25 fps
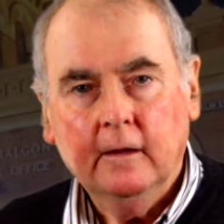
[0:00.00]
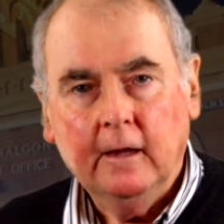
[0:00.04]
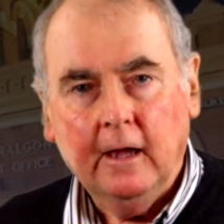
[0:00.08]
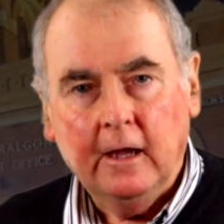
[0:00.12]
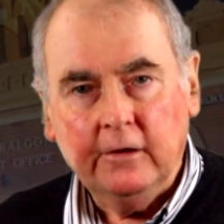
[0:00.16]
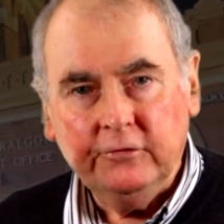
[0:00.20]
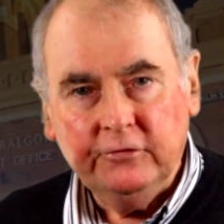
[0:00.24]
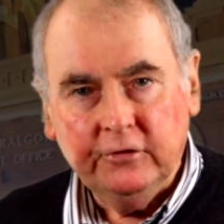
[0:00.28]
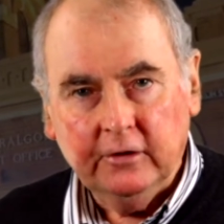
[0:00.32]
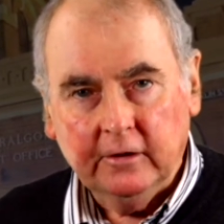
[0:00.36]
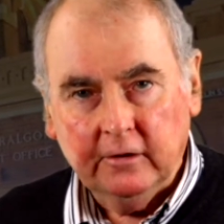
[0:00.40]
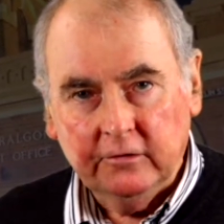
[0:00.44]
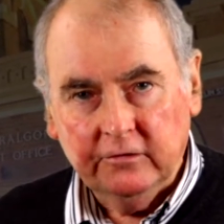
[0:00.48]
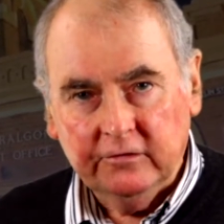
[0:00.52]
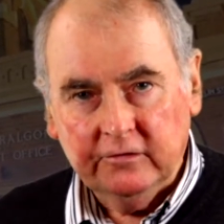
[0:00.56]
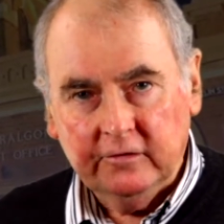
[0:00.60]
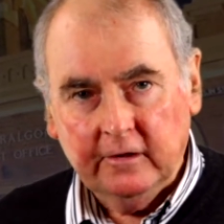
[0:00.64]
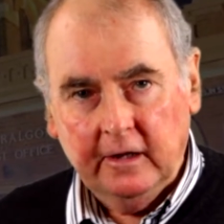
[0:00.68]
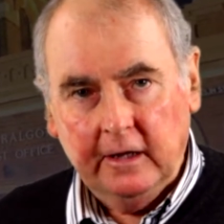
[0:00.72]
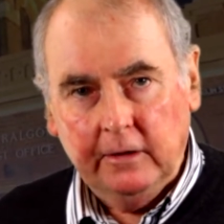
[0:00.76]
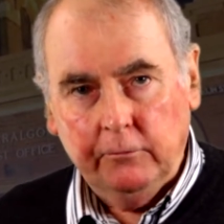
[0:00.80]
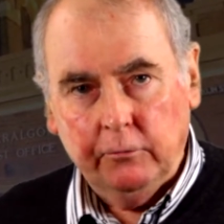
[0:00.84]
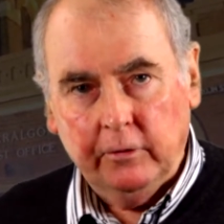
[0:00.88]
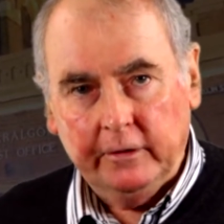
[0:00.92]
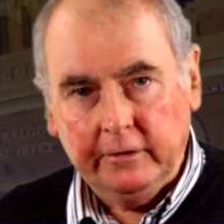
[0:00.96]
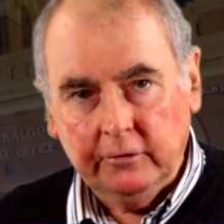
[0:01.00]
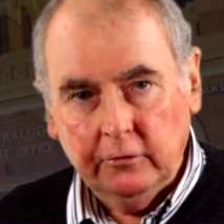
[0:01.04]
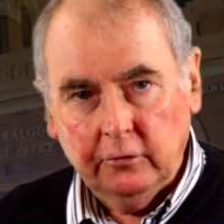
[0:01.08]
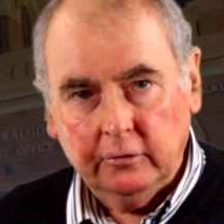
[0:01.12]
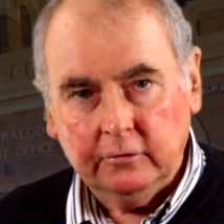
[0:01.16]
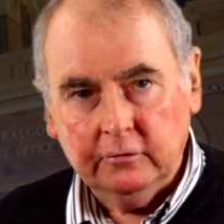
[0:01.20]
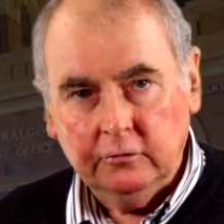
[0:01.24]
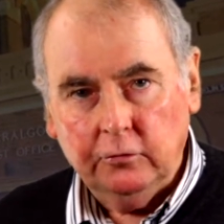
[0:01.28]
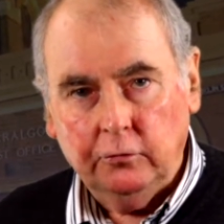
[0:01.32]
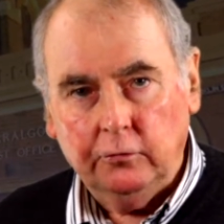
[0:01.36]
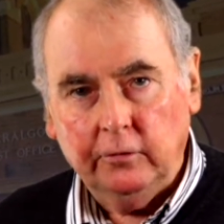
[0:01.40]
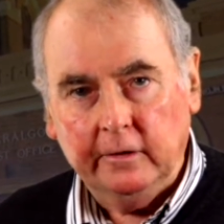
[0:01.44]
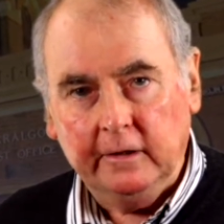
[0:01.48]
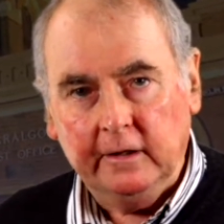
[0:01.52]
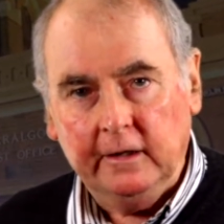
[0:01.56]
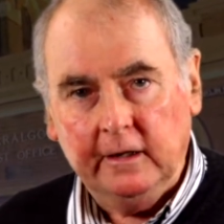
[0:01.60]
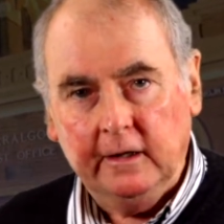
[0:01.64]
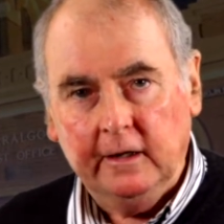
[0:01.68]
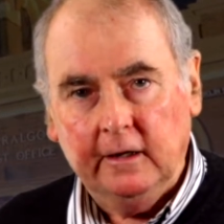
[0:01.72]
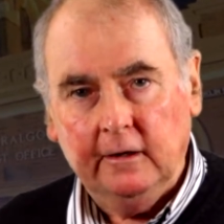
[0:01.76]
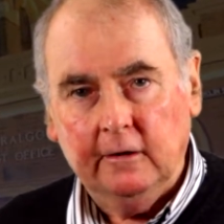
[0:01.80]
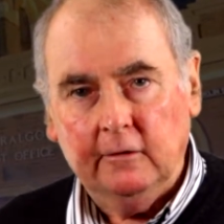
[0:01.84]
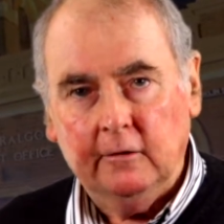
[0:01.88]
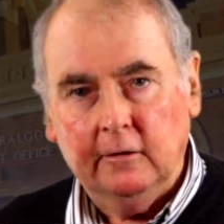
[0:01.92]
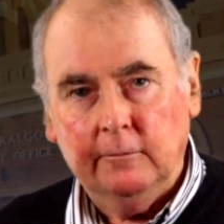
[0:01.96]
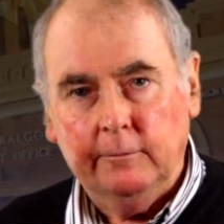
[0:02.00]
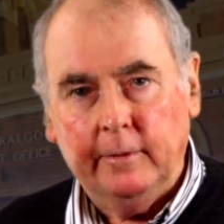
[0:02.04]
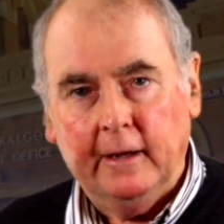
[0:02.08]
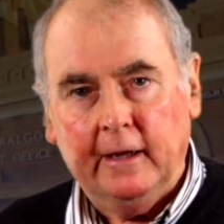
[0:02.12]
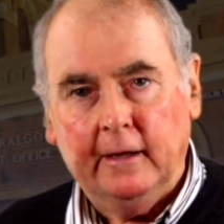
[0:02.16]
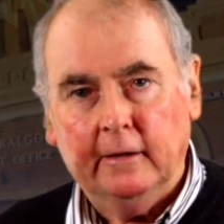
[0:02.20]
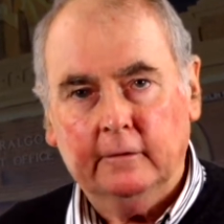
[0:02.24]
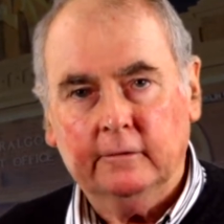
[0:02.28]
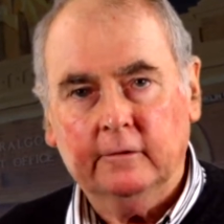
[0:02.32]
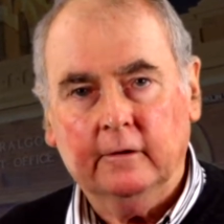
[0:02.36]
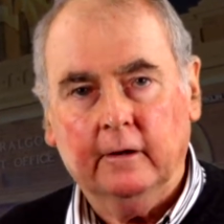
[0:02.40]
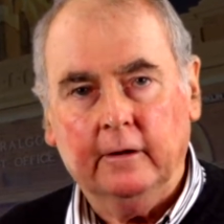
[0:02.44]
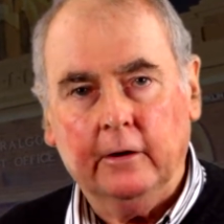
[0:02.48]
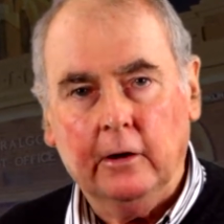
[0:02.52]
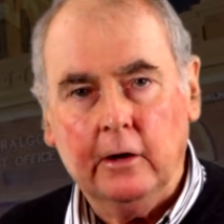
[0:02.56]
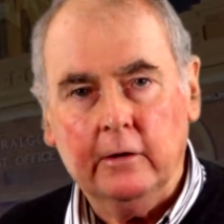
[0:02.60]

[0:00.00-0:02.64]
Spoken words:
As you can see, we're not talking here about an